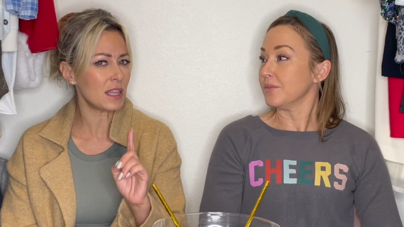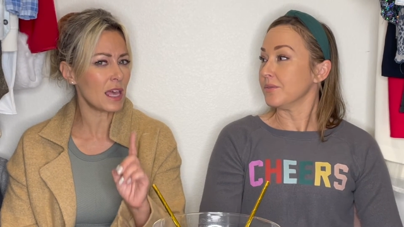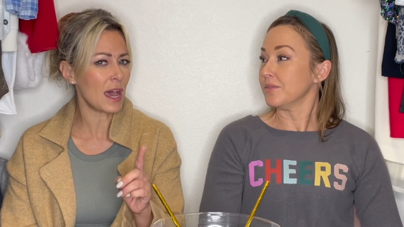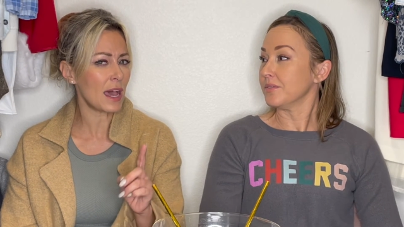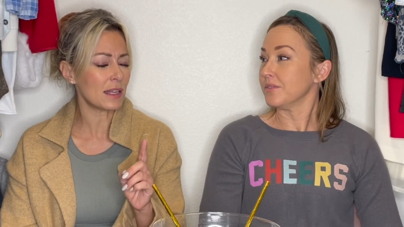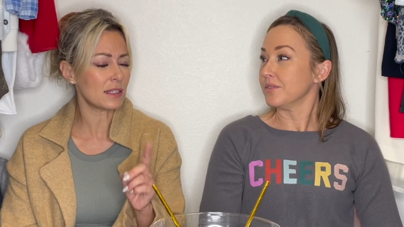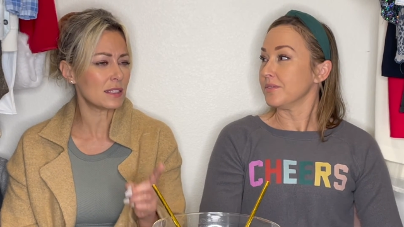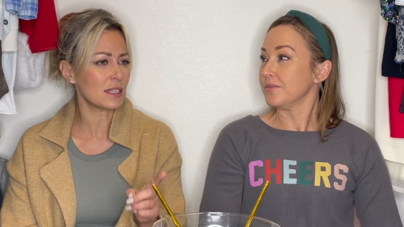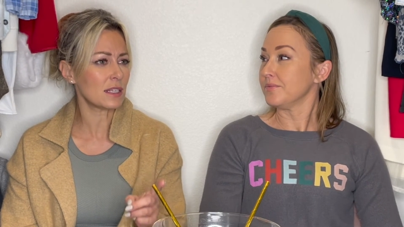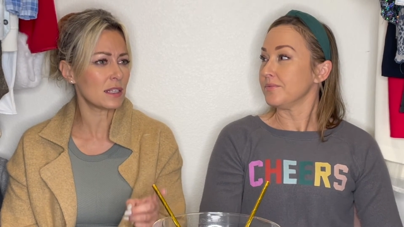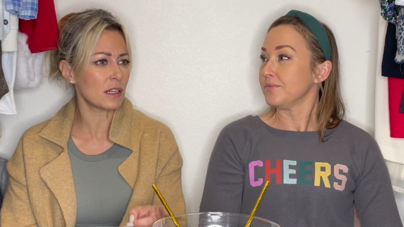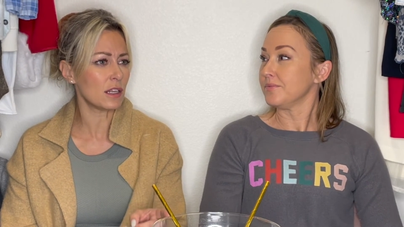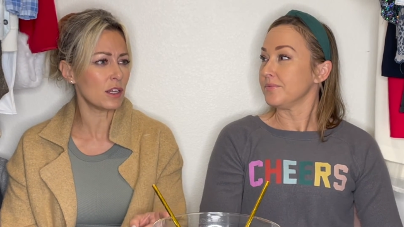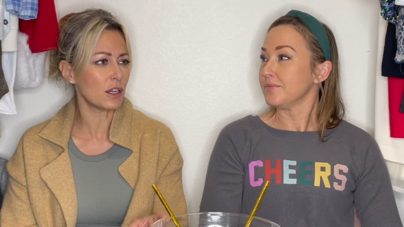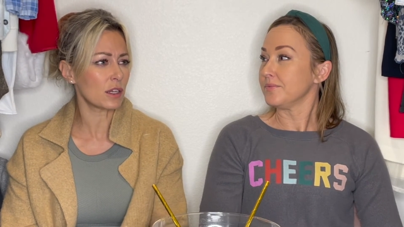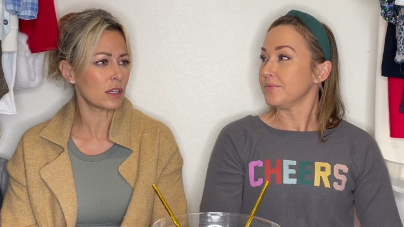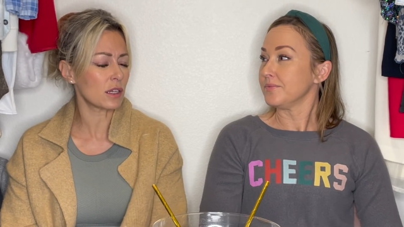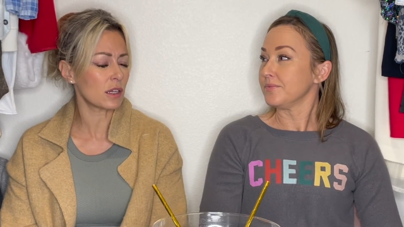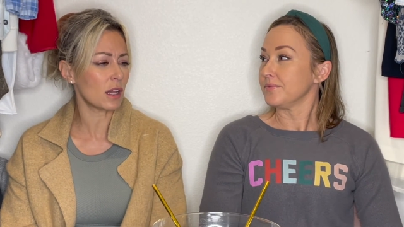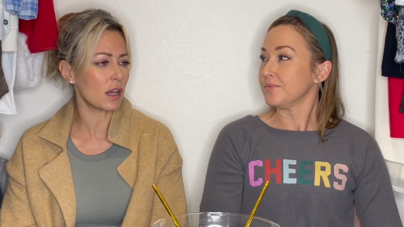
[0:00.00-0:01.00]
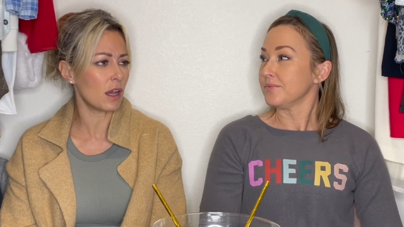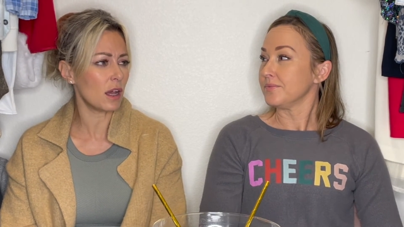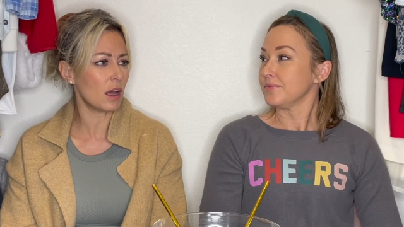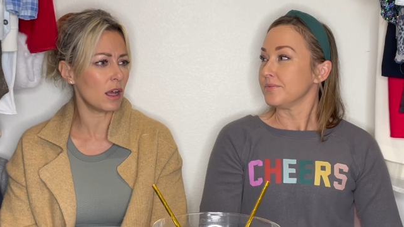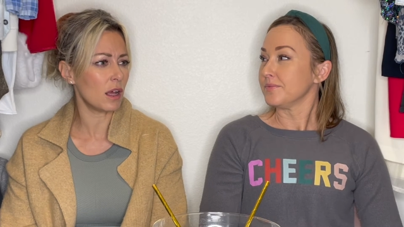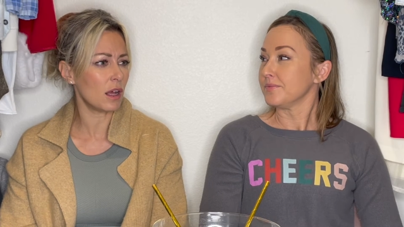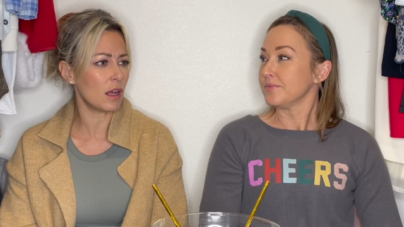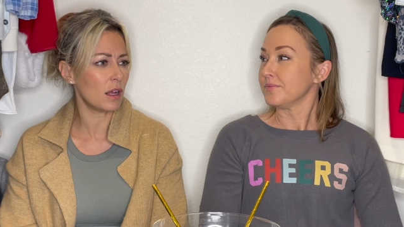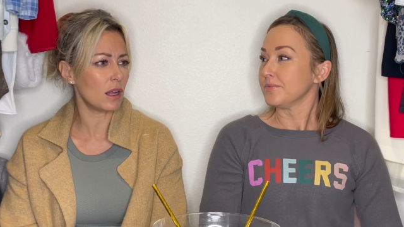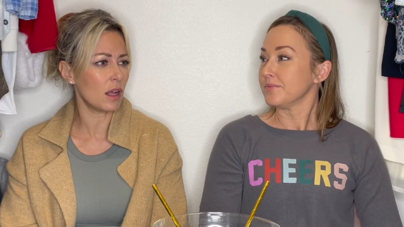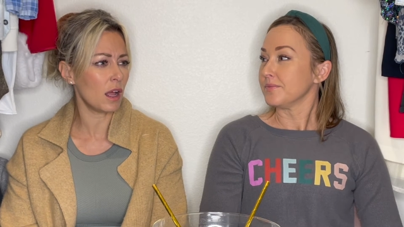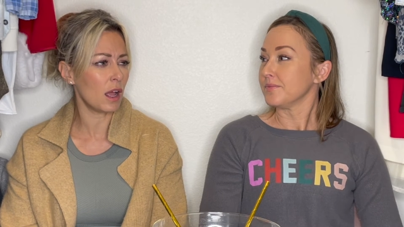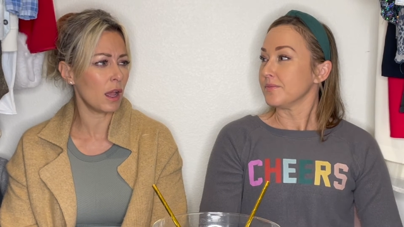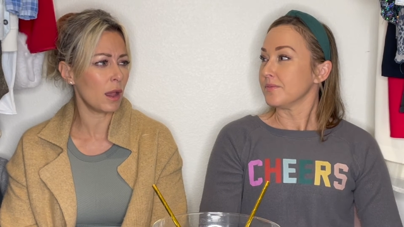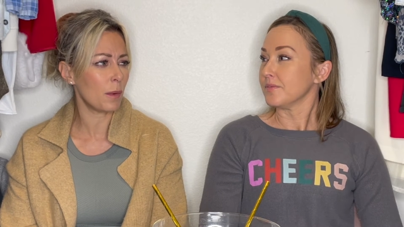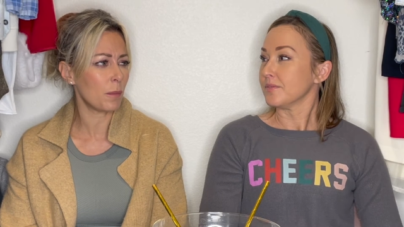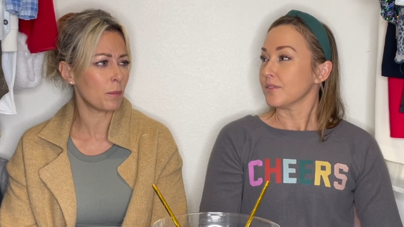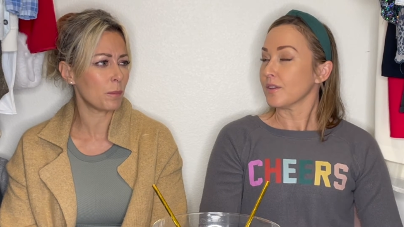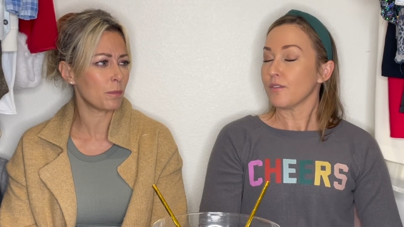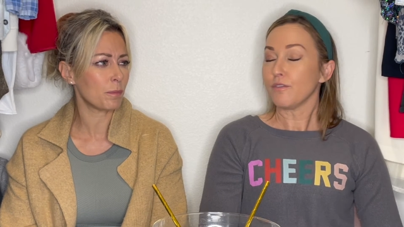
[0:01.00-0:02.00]
Speaker 1: That did look
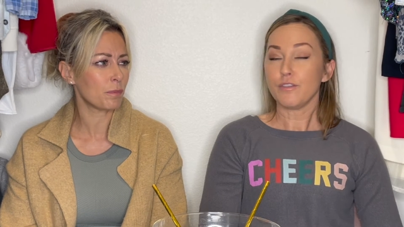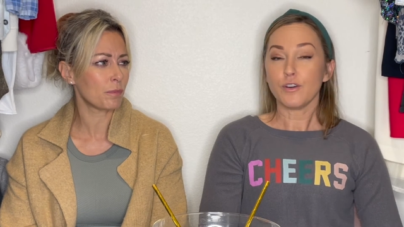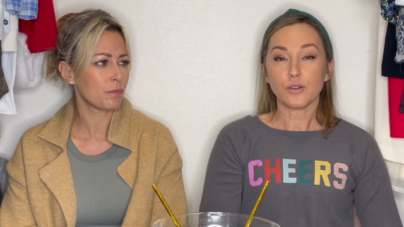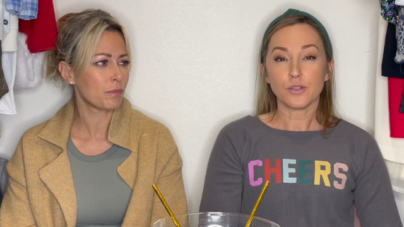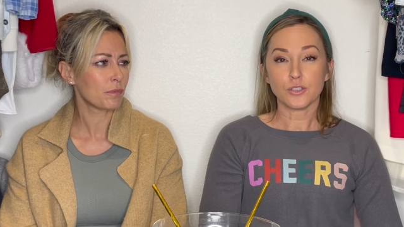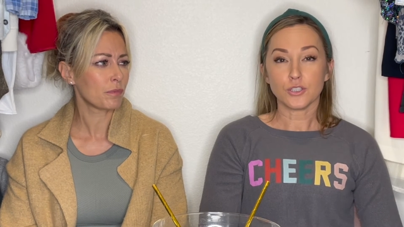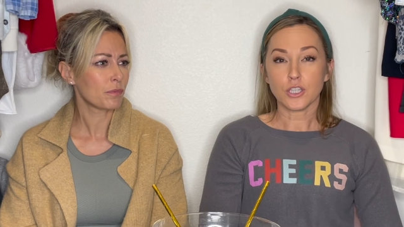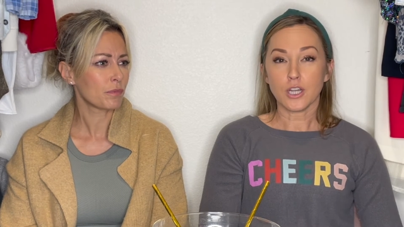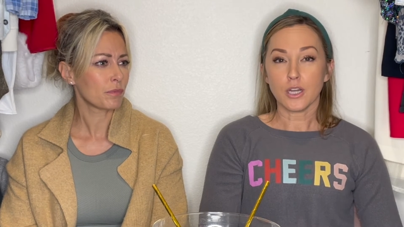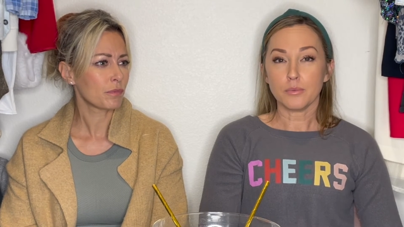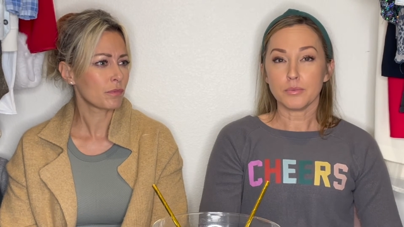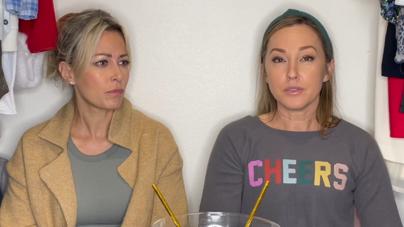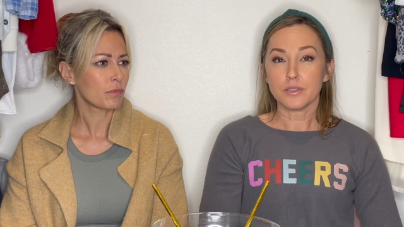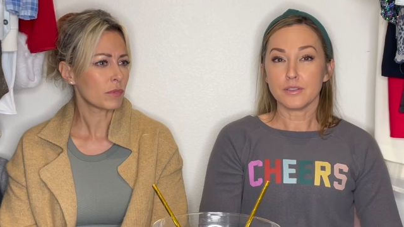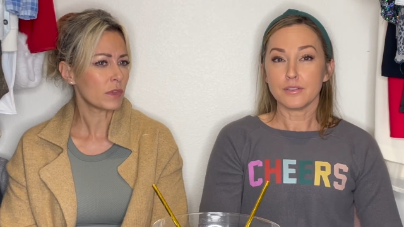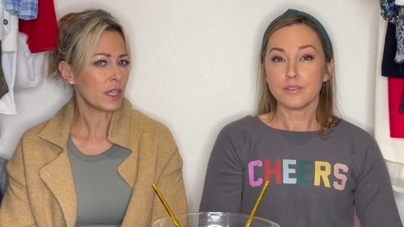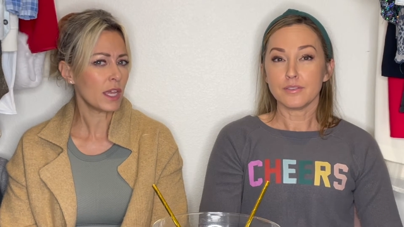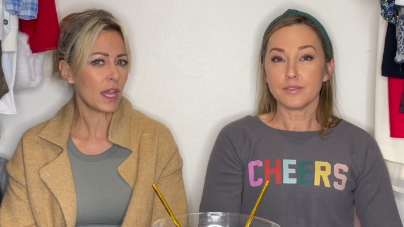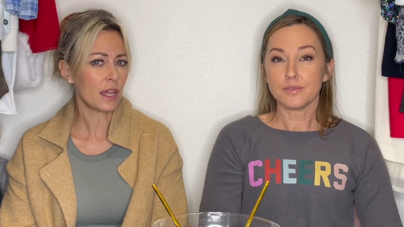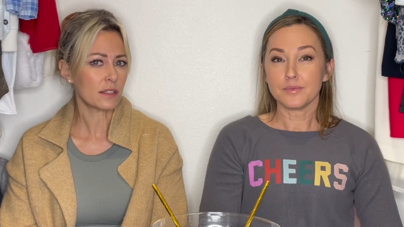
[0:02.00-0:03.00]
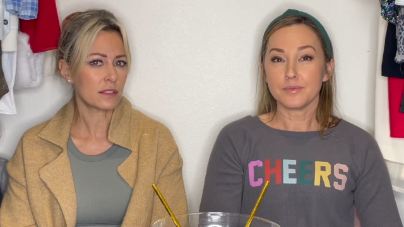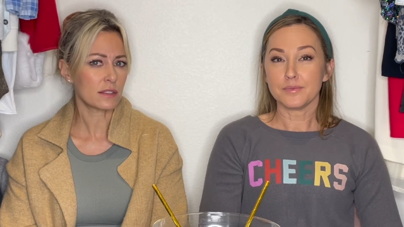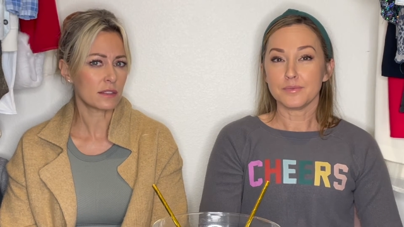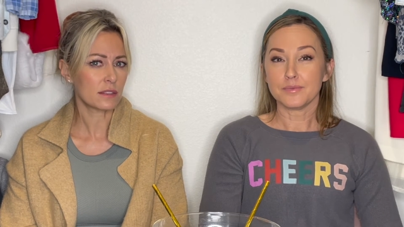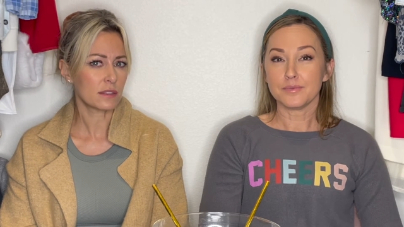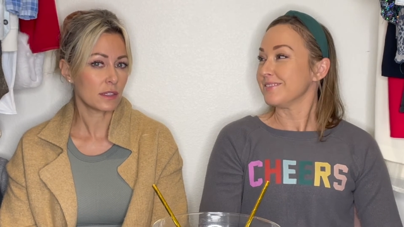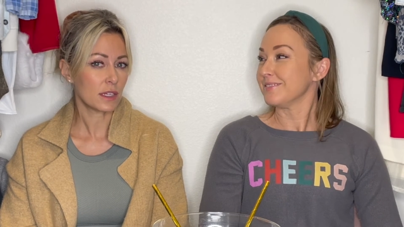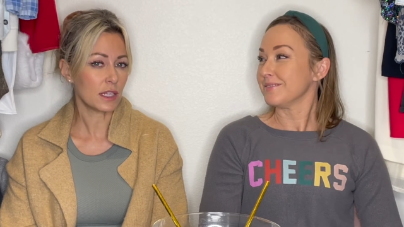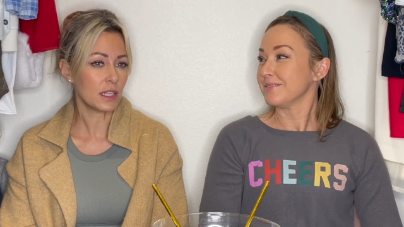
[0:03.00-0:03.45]
um photoshopped. Yes.